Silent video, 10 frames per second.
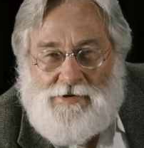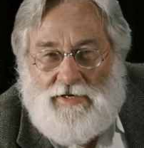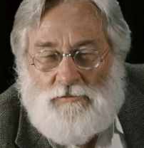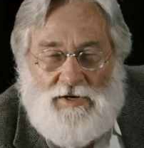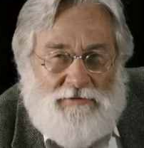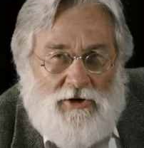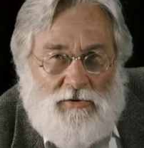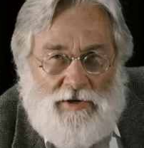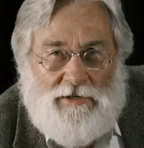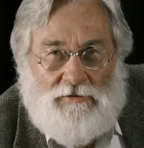And we never
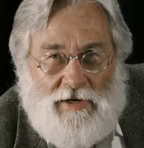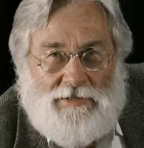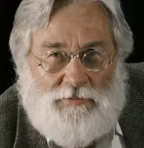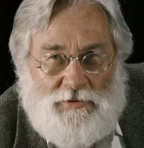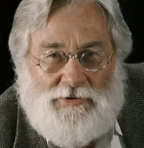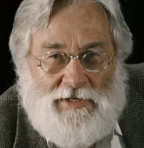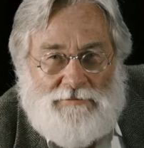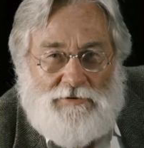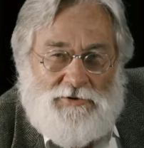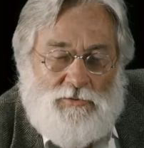quite grasped what he was
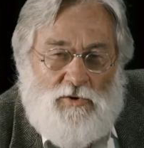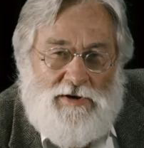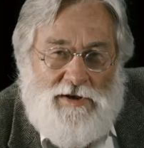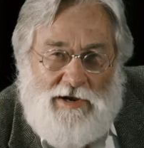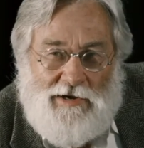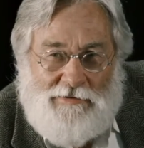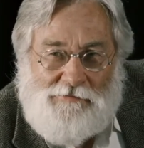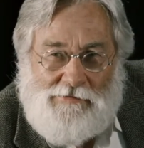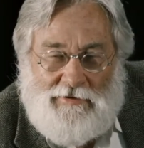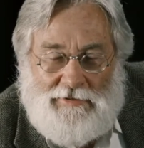after till one day
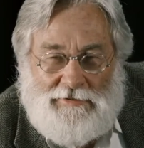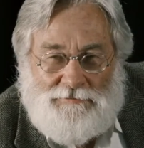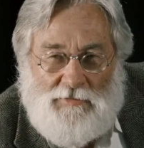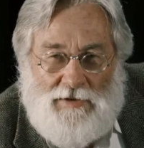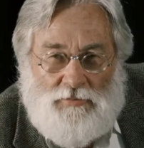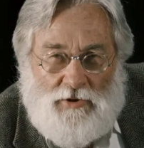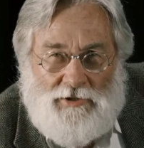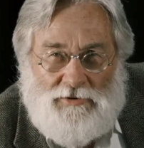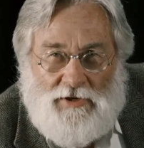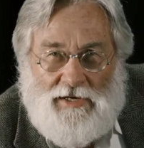he
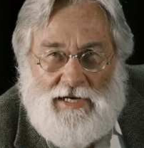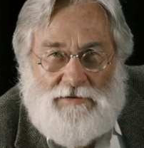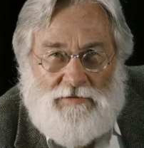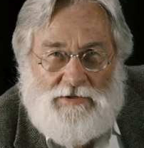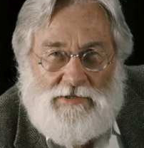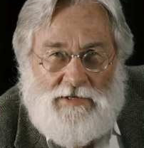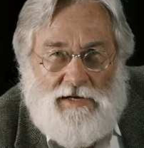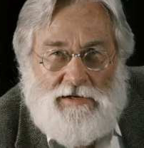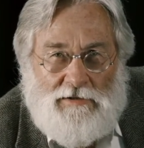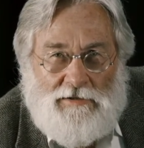pointed to a canvas
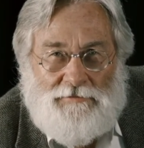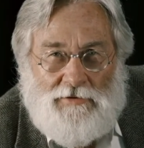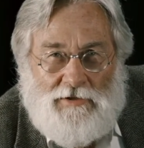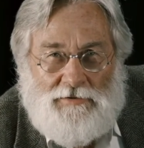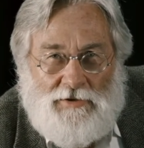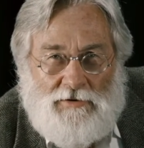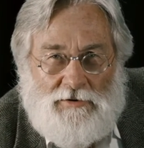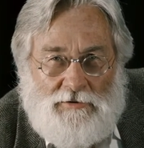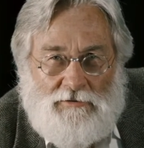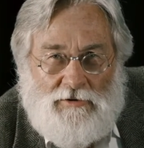standing on the floor in the
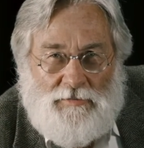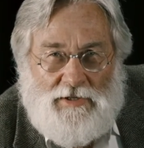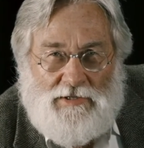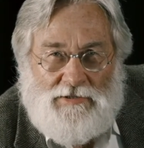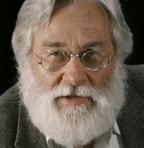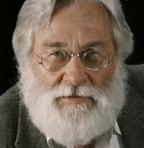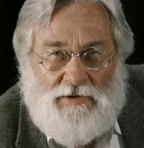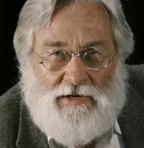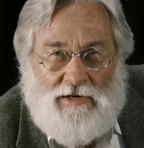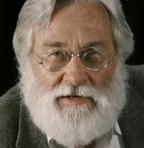corner of the room and he said,
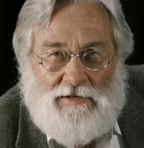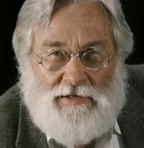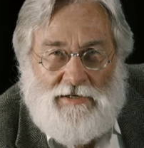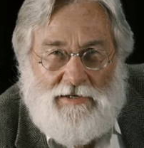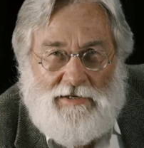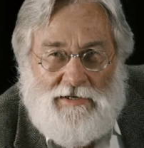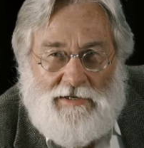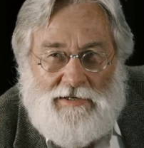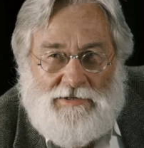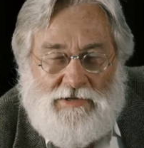There,
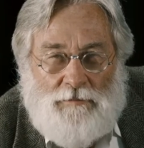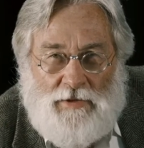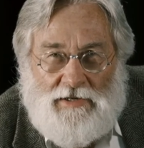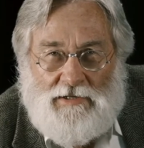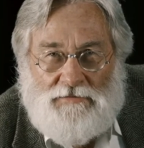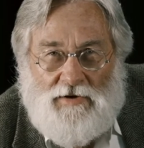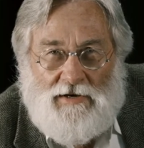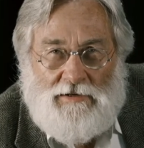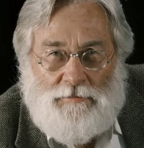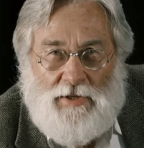somebody has
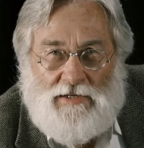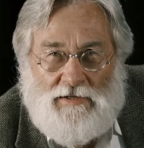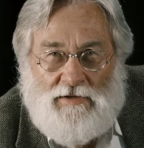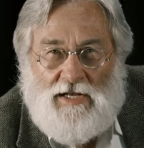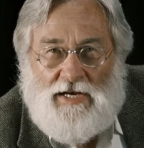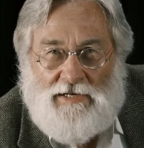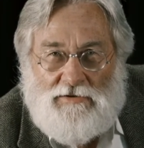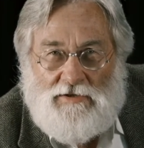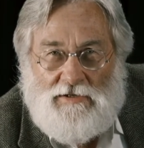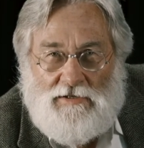finally painted the light.